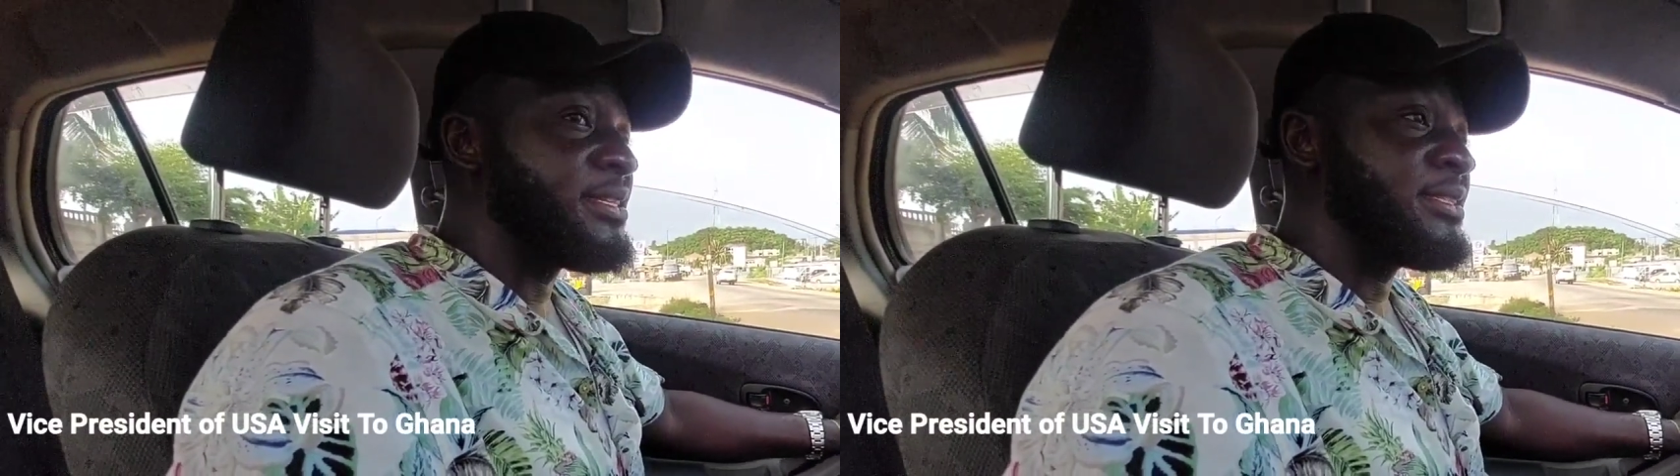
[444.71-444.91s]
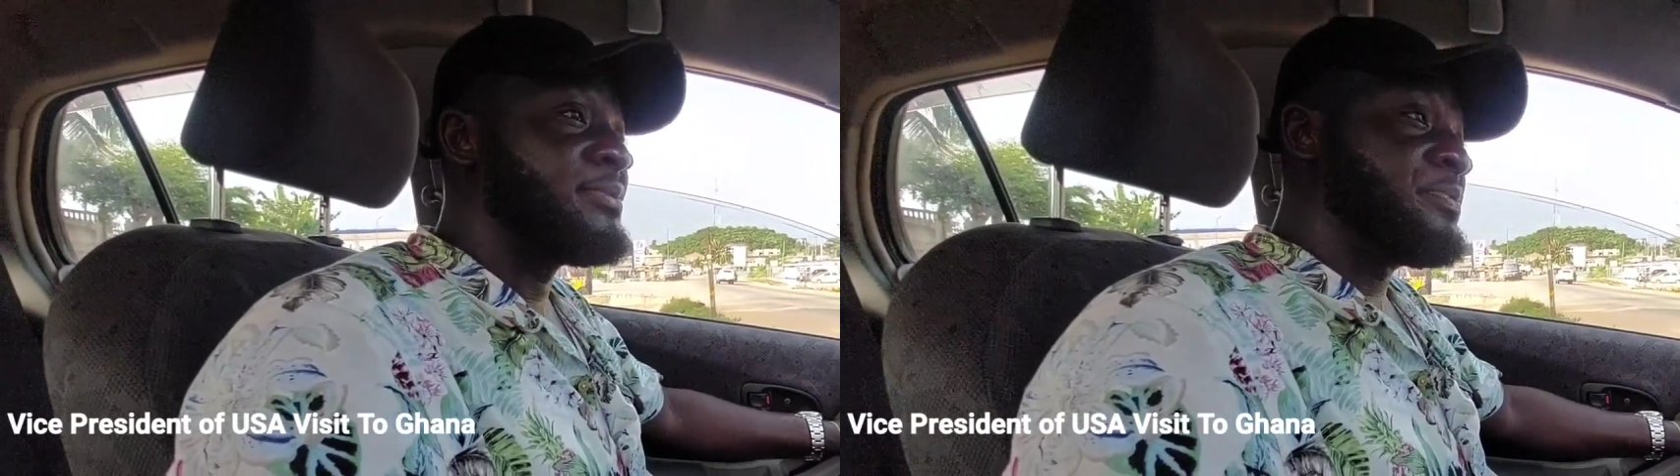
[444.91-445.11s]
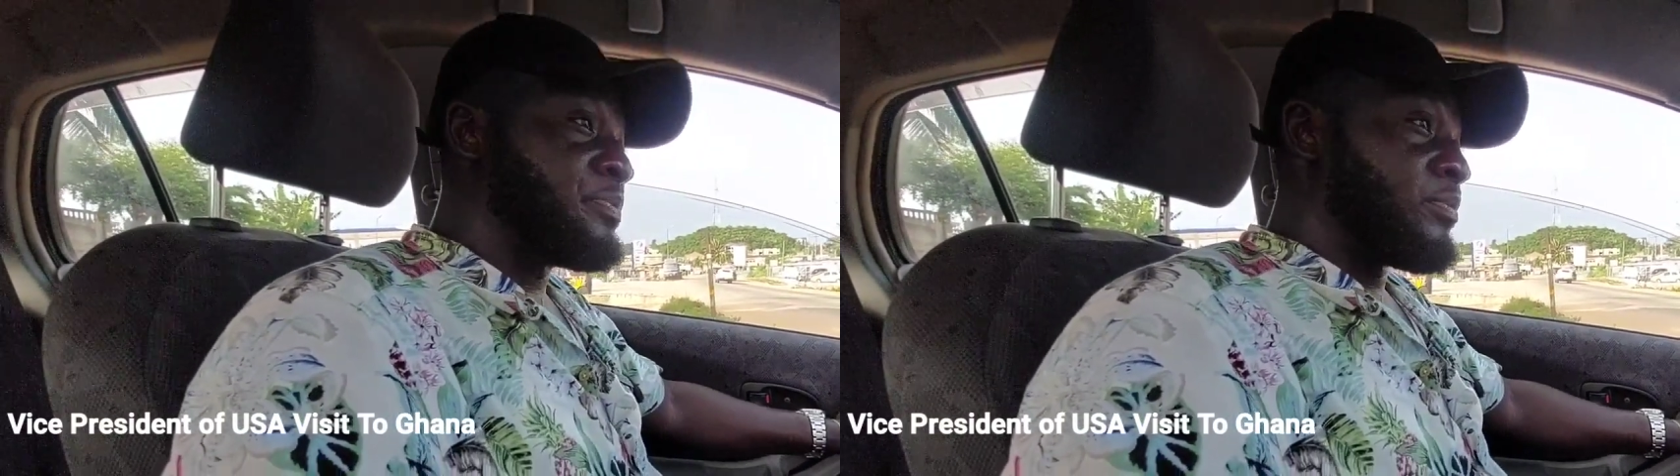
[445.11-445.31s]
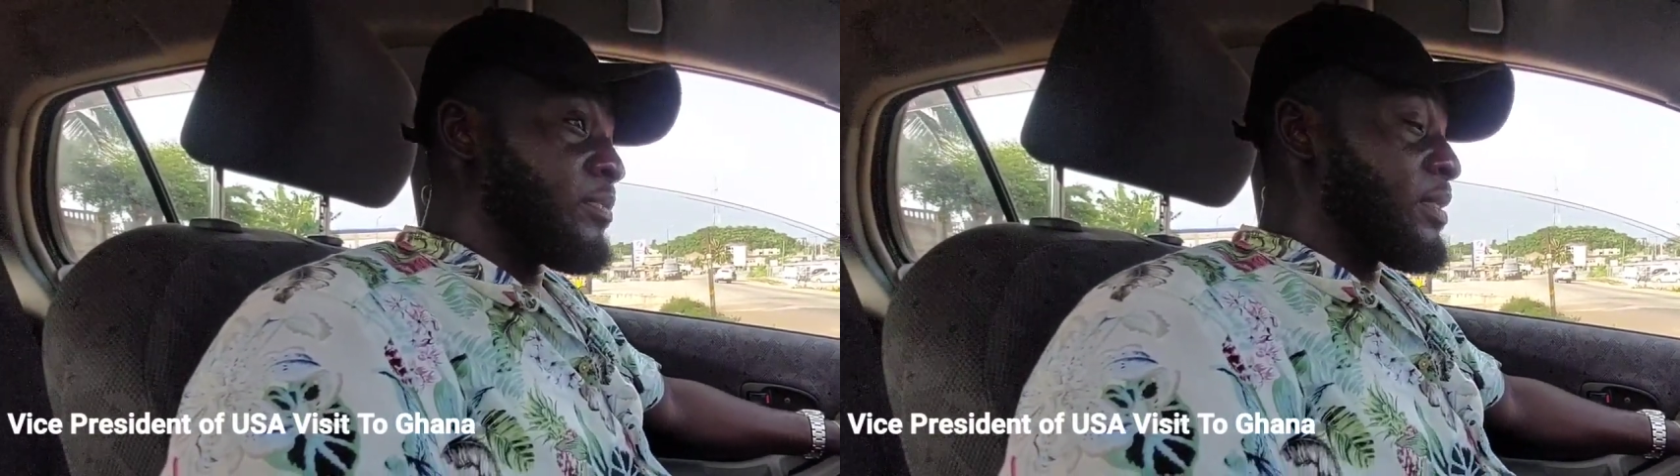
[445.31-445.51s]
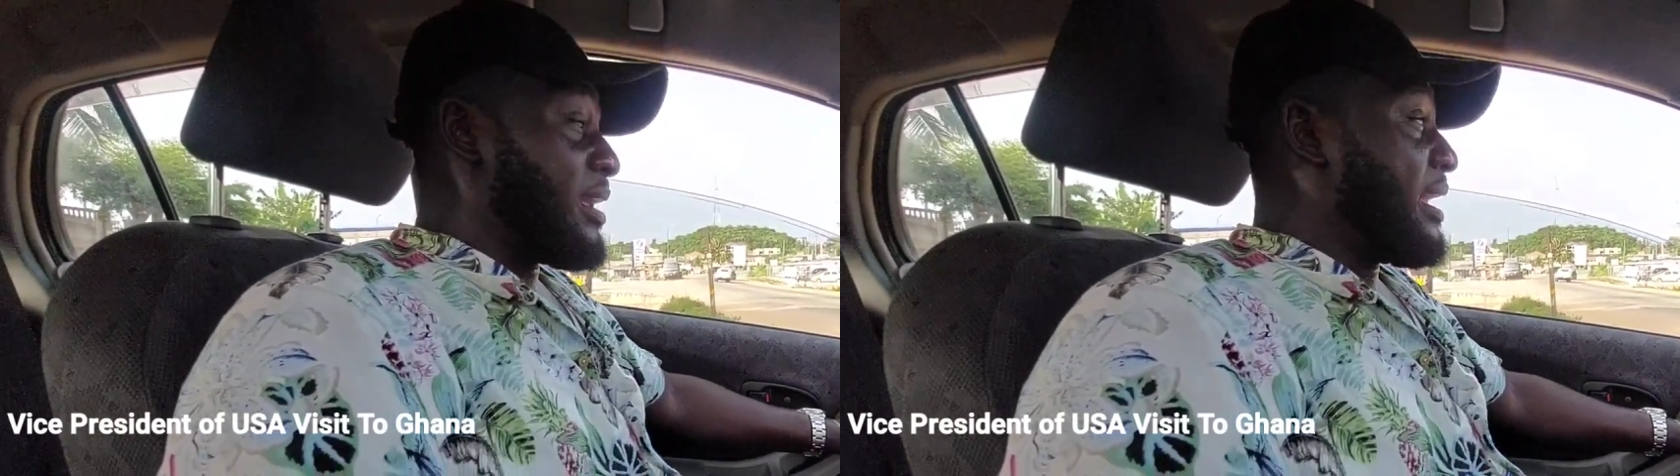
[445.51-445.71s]
is,
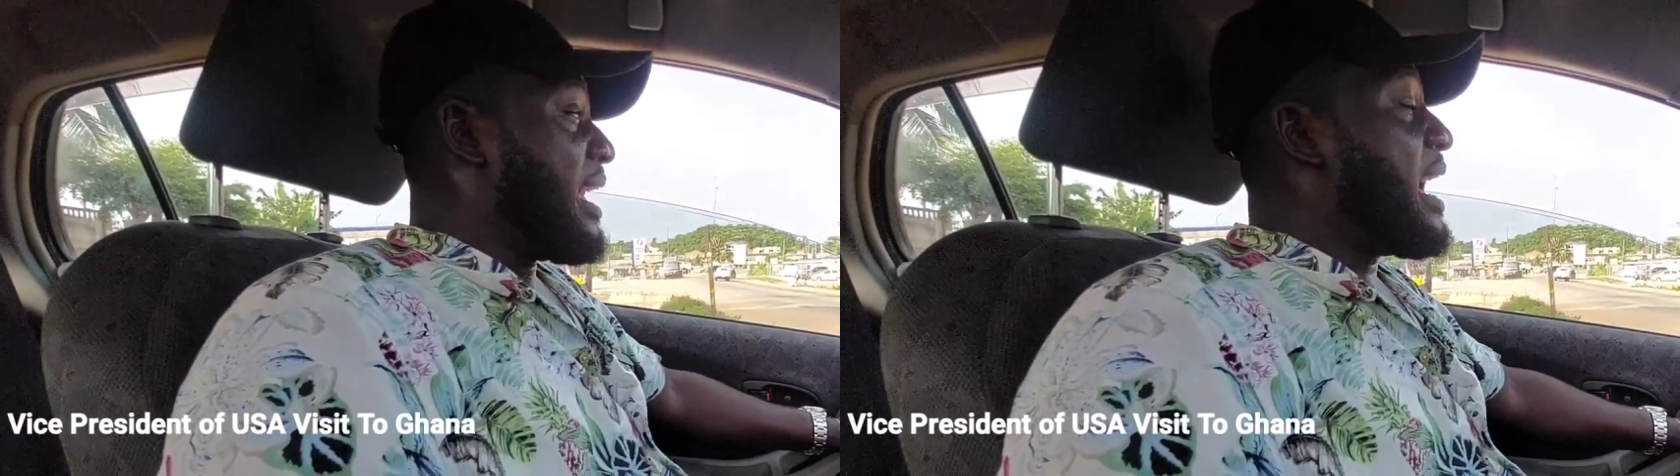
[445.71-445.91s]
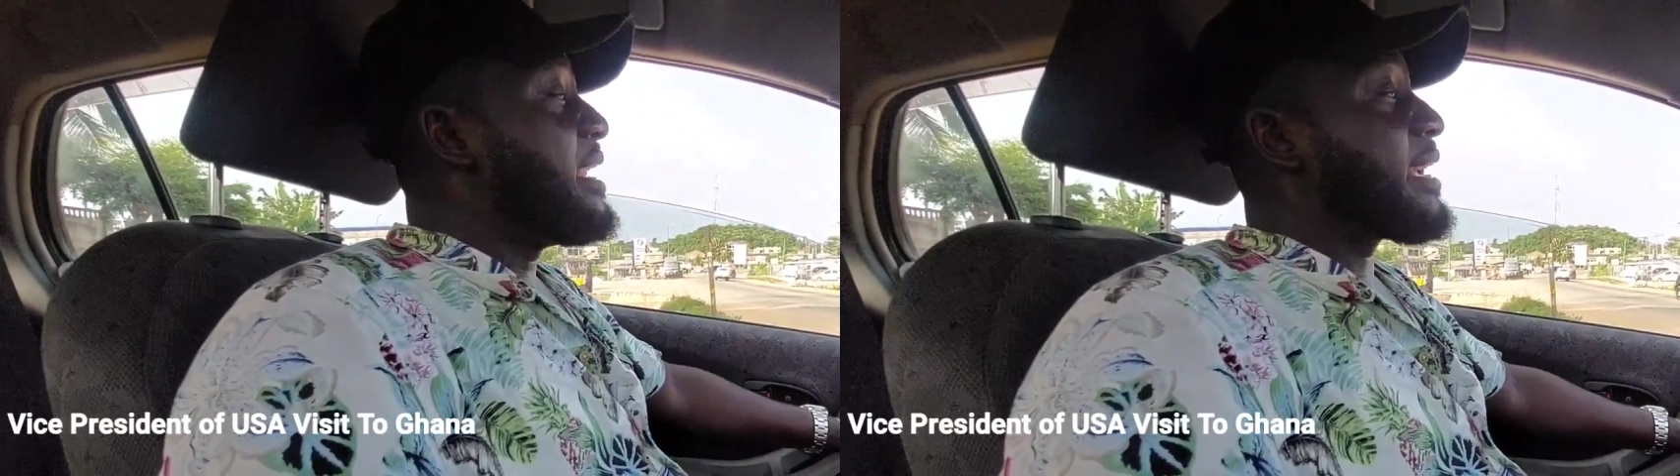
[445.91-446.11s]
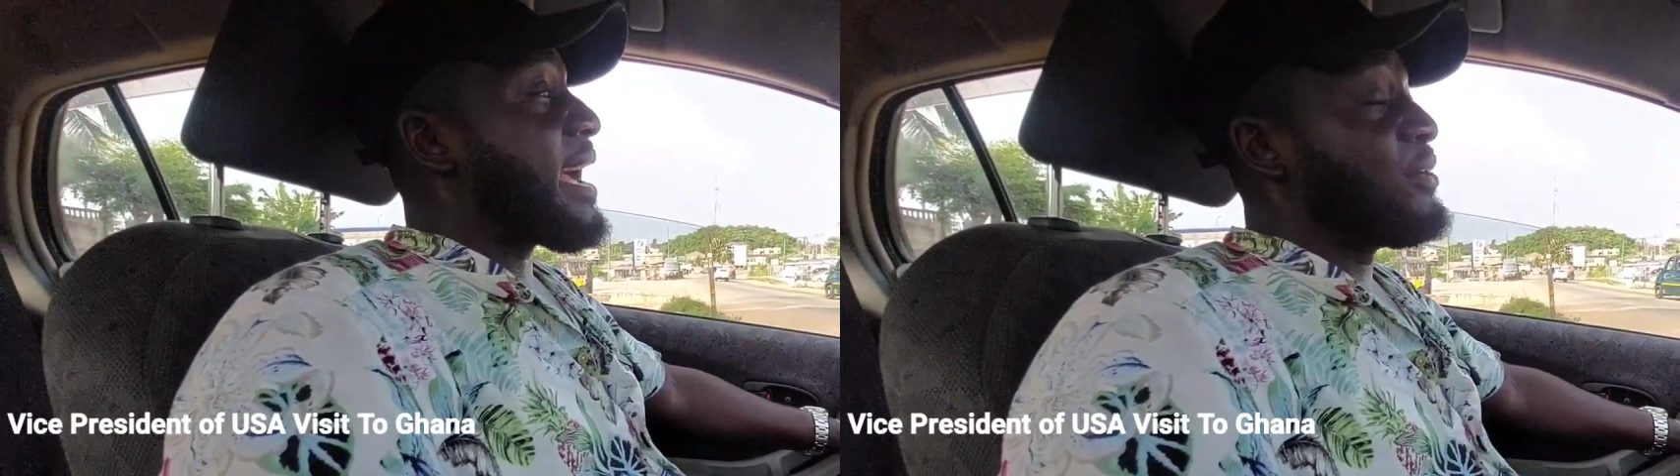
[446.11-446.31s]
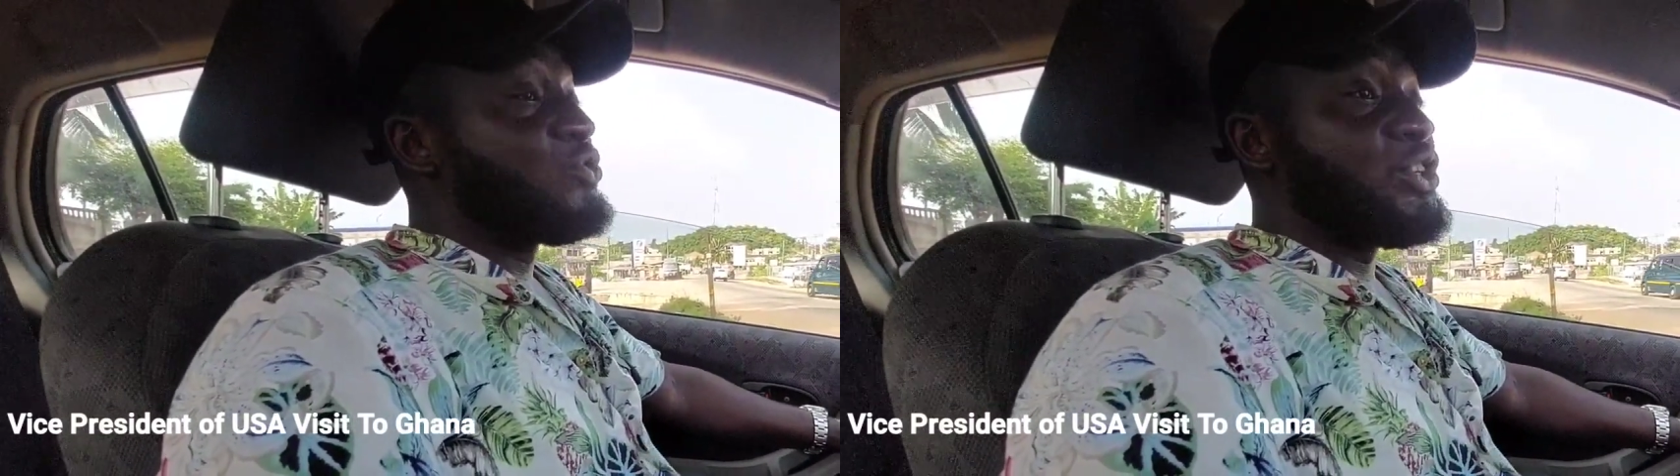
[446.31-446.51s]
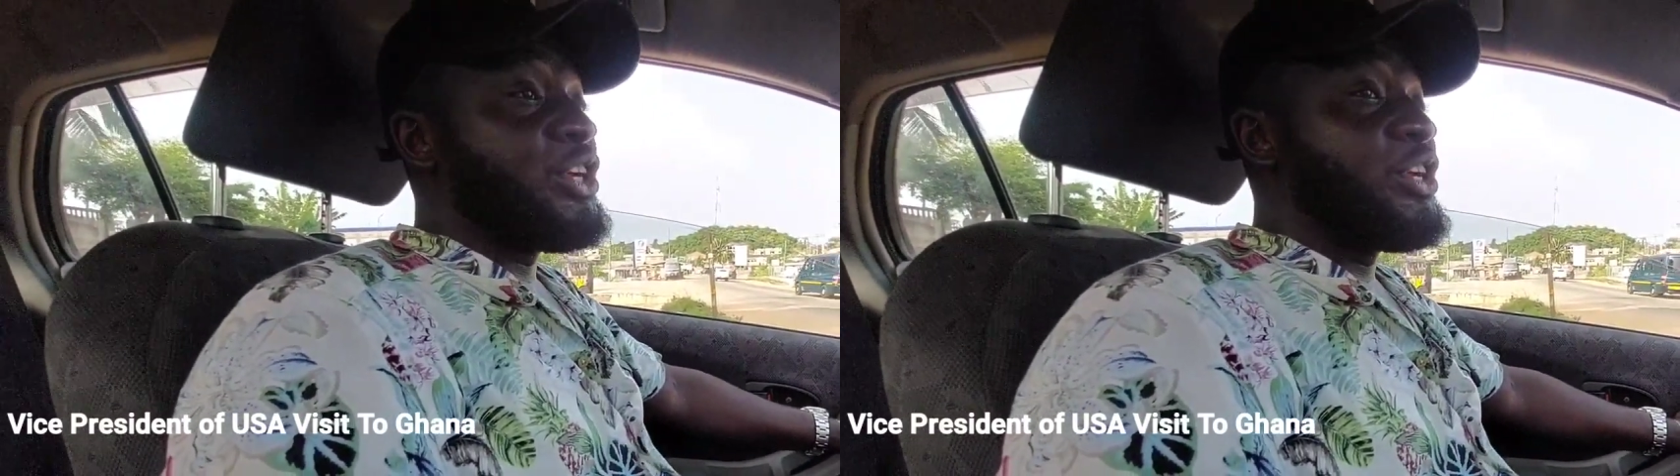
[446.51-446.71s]
any
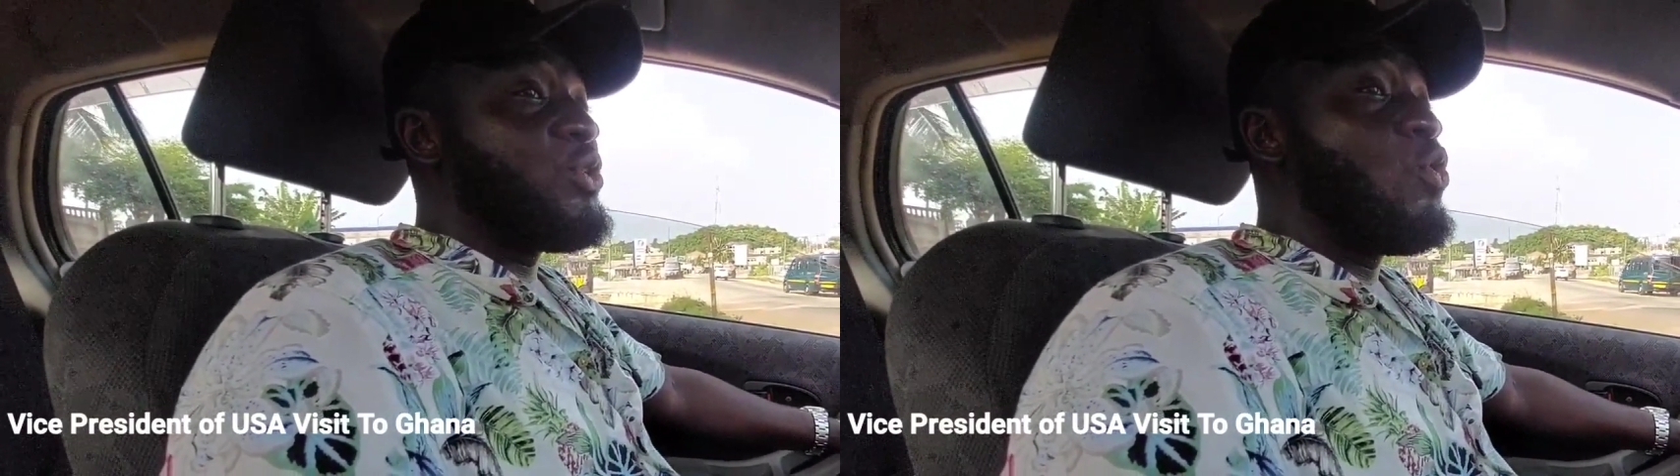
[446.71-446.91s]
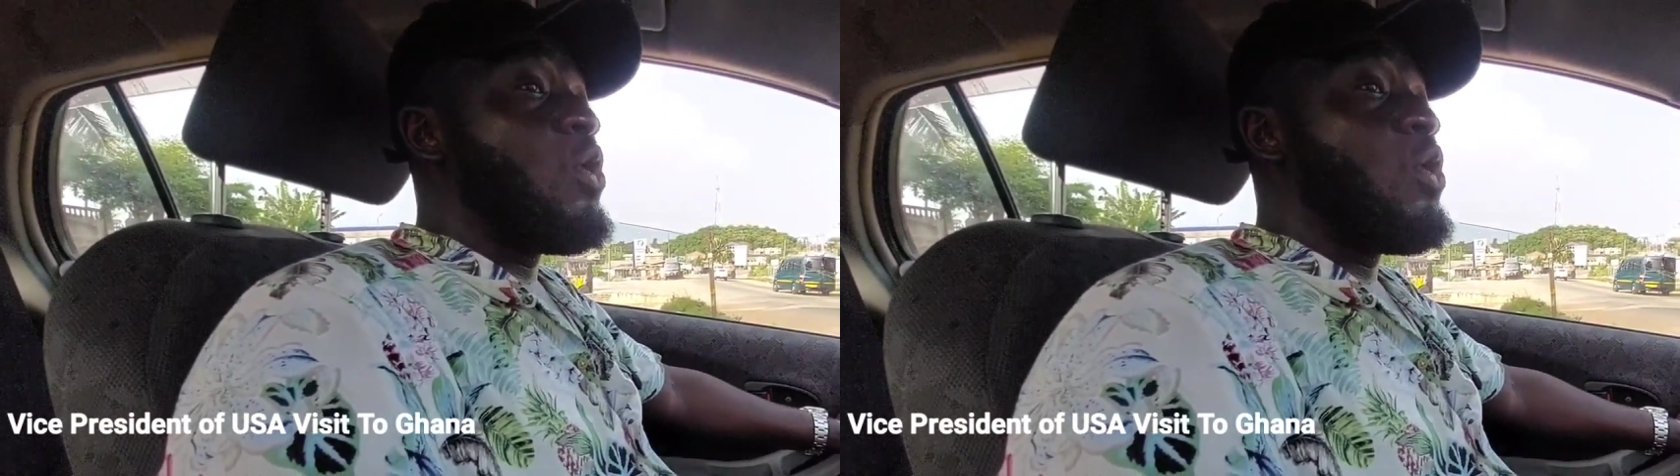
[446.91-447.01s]
country who